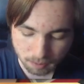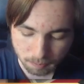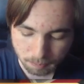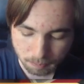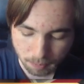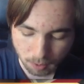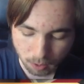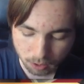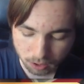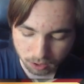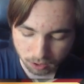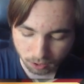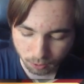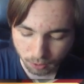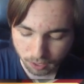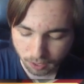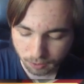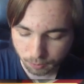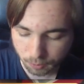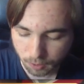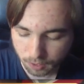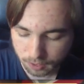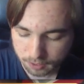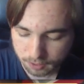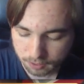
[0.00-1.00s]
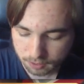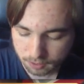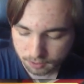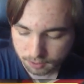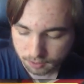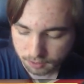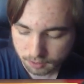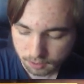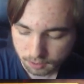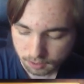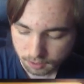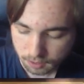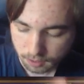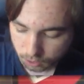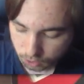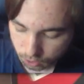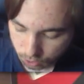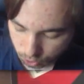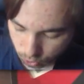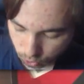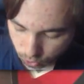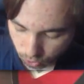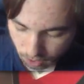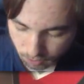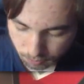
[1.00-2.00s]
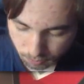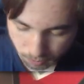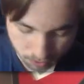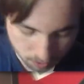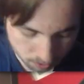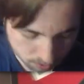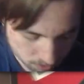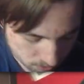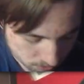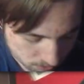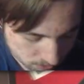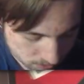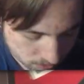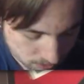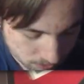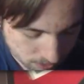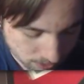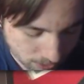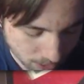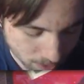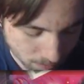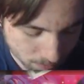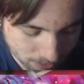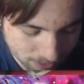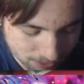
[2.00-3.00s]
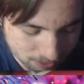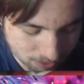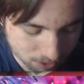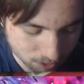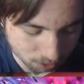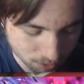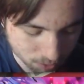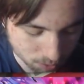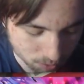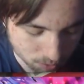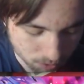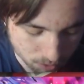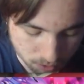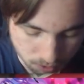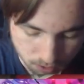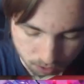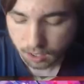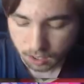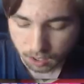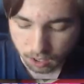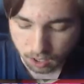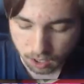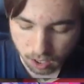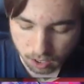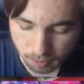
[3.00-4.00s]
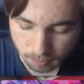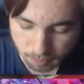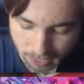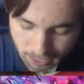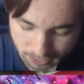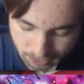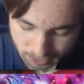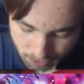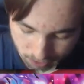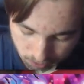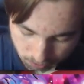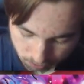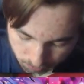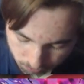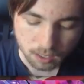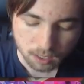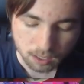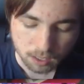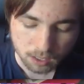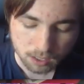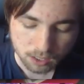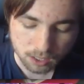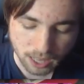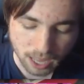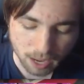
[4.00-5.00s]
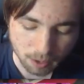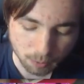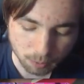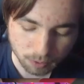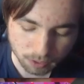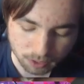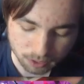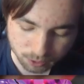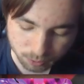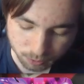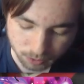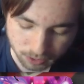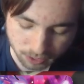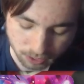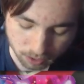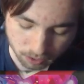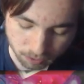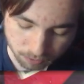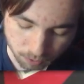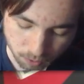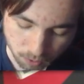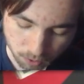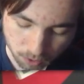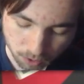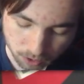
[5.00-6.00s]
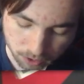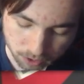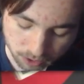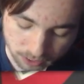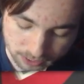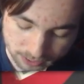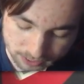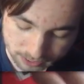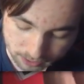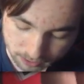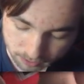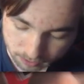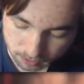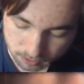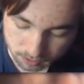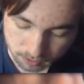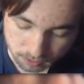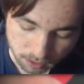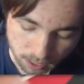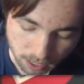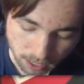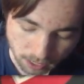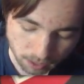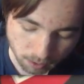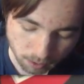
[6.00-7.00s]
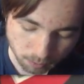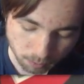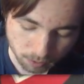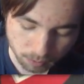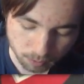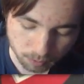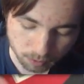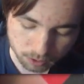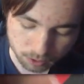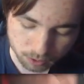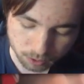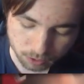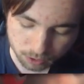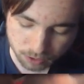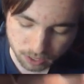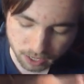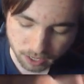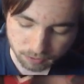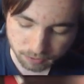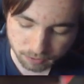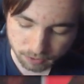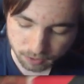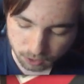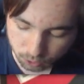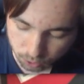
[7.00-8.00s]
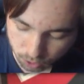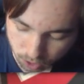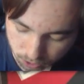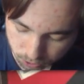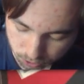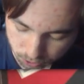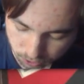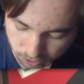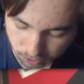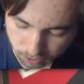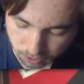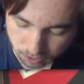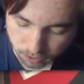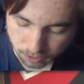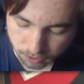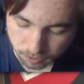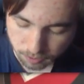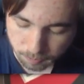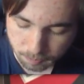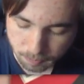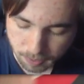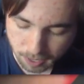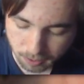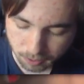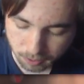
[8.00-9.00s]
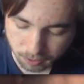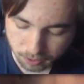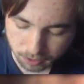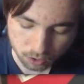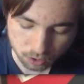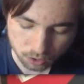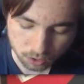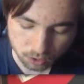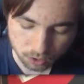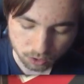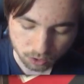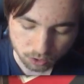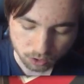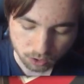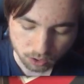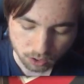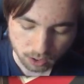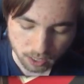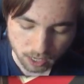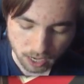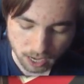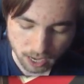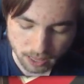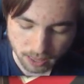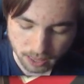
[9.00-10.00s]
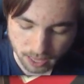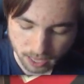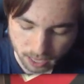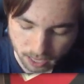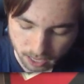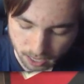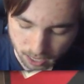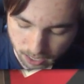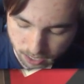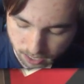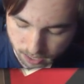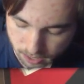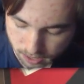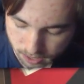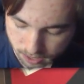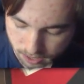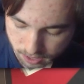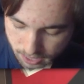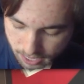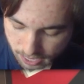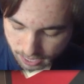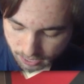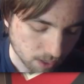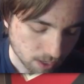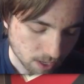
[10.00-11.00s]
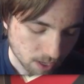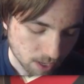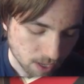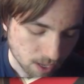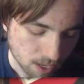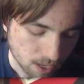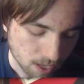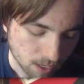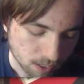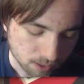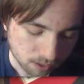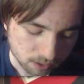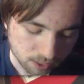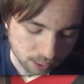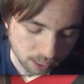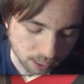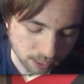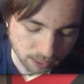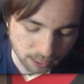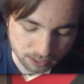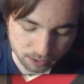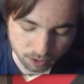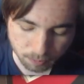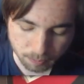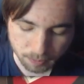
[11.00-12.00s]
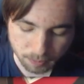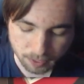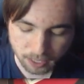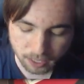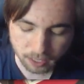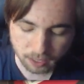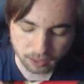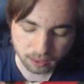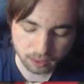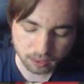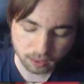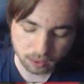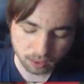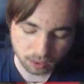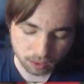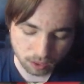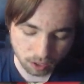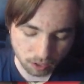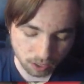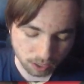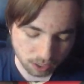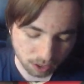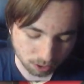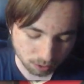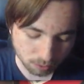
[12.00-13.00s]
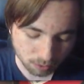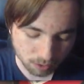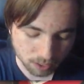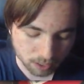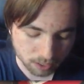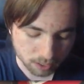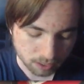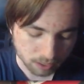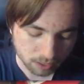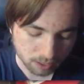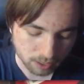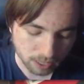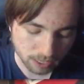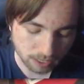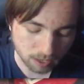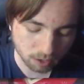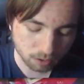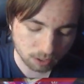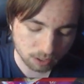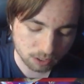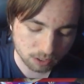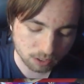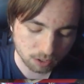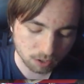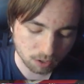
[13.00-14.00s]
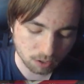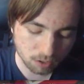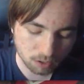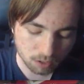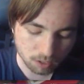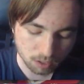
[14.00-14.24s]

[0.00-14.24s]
both the grade 1s. Draw 1. Counterblast 2. Call them back out. So now we are swinging for 36. And then we will Twin Drive. Draw trigger. Power. And then that. So then this will be 33. They go to Soul.